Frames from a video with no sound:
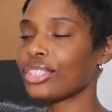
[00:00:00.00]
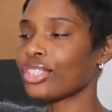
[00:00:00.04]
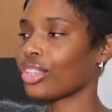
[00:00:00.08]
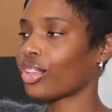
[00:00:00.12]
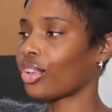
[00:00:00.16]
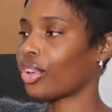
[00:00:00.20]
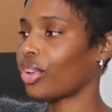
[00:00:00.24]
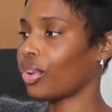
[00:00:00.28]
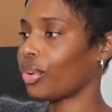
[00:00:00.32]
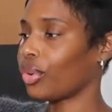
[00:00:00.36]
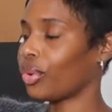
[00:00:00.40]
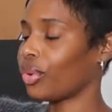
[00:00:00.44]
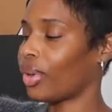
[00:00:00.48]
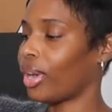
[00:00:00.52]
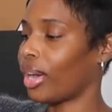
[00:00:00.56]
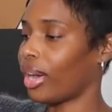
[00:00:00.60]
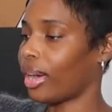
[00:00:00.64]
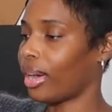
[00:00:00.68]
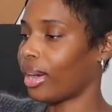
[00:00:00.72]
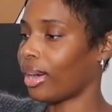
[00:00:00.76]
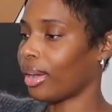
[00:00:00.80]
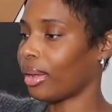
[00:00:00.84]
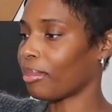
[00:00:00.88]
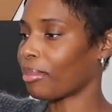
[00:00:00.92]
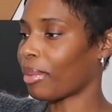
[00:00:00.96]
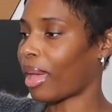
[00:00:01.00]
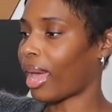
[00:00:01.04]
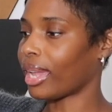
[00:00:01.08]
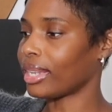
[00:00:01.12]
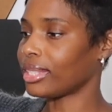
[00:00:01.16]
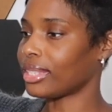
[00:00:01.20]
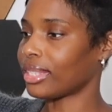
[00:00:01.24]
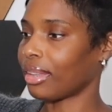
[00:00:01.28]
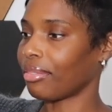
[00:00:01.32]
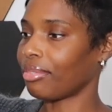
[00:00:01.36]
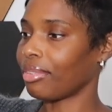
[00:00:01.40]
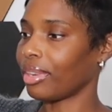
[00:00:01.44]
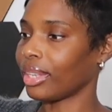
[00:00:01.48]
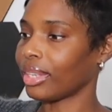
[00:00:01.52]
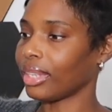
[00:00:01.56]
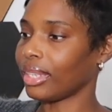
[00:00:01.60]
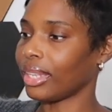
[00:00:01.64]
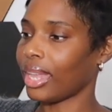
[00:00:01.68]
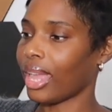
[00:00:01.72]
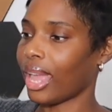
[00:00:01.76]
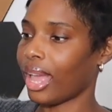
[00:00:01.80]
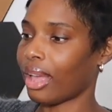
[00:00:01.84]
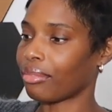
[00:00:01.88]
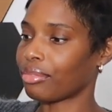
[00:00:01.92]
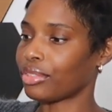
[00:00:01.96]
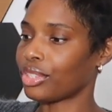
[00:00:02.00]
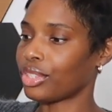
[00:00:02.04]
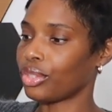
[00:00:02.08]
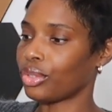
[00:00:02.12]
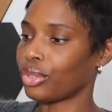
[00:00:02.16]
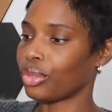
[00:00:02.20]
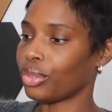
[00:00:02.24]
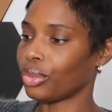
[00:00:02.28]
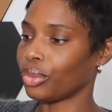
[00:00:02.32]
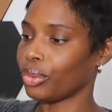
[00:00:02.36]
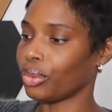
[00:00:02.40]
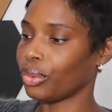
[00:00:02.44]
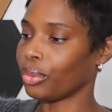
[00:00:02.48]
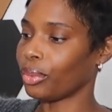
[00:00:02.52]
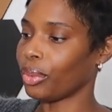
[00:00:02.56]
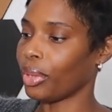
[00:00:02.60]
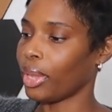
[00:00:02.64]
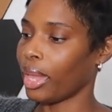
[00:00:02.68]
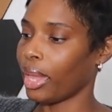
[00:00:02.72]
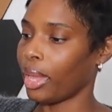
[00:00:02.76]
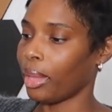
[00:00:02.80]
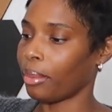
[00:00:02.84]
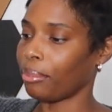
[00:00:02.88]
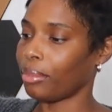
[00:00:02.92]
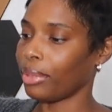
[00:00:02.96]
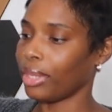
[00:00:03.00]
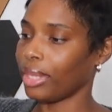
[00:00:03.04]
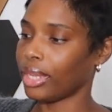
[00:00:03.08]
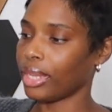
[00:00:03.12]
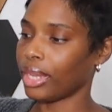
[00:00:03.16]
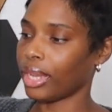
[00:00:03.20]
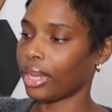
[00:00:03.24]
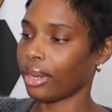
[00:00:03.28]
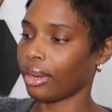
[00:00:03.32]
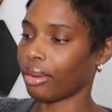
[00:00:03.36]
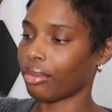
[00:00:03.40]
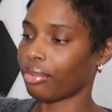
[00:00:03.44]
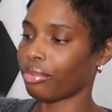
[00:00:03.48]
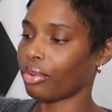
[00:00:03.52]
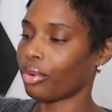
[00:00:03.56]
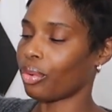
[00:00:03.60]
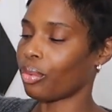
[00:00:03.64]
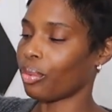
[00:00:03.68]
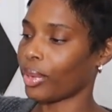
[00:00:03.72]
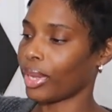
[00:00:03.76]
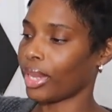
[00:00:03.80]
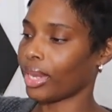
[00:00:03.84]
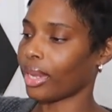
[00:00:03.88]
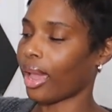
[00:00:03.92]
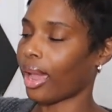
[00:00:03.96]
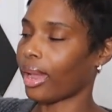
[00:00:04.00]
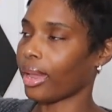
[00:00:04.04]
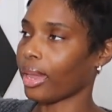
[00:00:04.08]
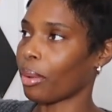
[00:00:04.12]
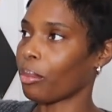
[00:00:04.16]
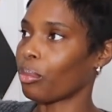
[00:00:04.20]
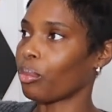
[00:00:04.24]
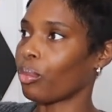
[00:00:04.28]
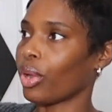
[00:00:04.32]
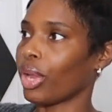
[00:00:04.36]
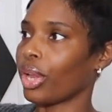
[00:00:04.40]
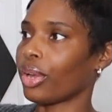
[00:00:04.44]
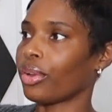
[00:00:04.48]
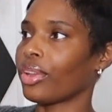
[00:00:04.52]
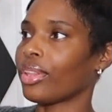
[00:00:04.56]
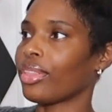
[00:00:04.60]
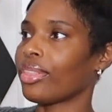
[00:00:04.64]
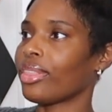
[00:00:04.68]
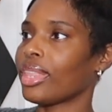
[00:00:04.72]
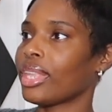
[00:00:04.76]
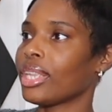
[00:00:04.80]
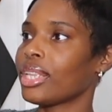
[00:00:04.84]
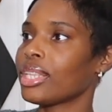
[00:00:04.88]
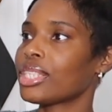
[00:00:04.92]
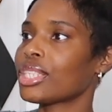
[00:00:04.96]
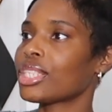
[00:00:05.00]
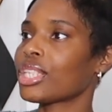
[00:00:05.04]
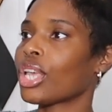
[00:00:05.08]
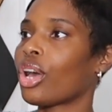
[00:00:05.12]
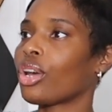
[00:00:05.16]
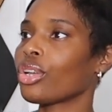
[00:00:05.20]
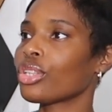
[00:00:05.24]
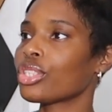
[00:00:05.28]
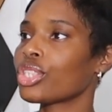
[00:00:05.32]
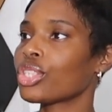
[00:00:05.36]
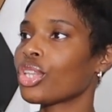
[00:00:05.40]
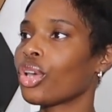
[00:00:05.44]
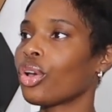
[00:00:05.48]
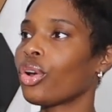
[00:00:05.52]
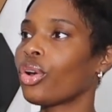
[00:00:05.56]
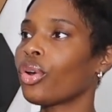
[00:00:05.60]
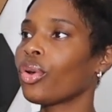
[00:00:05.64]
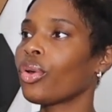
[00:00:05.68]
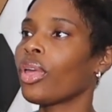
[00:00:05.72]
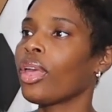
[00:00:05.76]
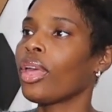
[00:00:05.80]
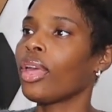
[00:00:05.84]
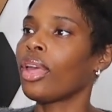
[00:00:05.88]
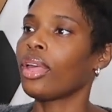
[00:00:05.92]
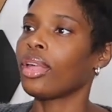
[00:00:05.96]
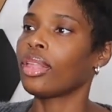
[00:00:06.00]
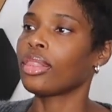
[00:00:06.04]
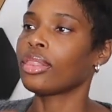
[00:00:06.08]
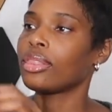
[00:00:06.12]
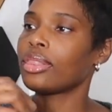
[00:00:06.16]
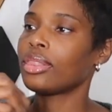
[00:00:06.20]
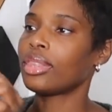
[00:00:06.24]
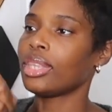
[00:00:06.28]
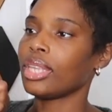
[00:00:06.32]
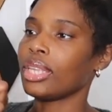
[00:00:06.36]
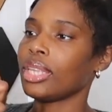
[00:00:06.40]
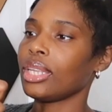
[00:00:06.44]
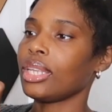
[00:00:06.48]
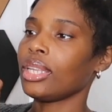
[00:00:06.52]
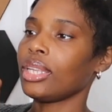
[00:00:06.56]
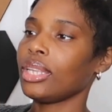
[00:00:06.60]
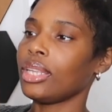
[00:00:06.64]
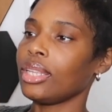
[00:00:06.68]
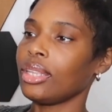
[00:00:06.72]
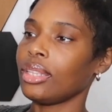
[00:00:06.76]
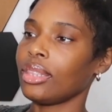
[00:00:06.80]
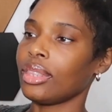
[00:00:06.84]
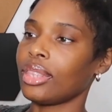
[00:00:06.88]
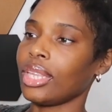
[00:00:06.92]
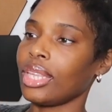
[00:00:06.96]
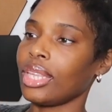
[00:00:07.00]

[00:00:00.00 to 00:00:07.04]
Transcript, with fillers: So I definitely have to be careful when I am wearing this. Also, these